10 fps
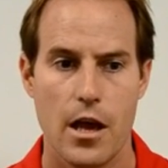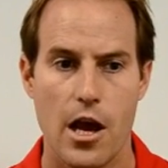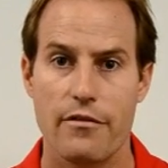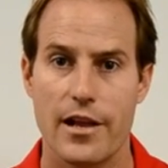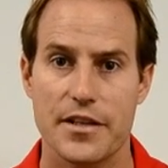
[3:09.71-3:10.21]

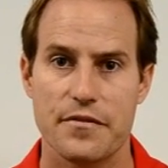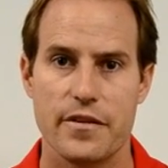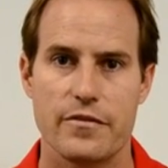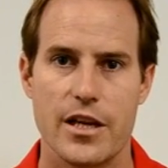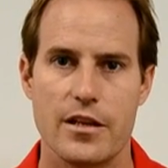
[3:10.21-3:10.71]
over the last
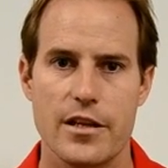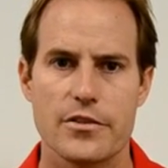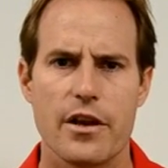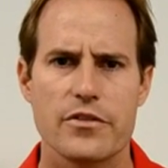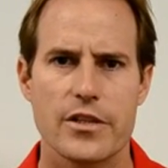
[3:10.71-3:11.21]
15 years,
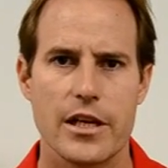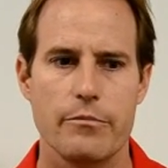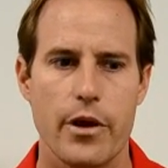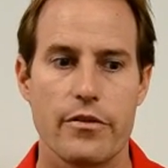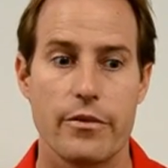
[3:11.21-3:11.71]
I've seen
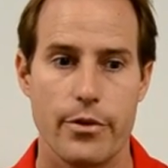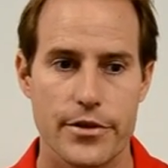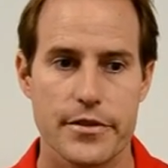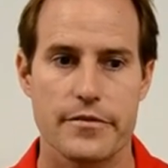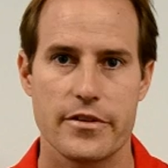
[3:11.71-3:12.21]
both the
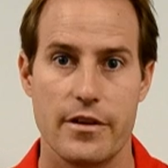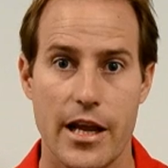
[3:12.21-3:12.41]
positives and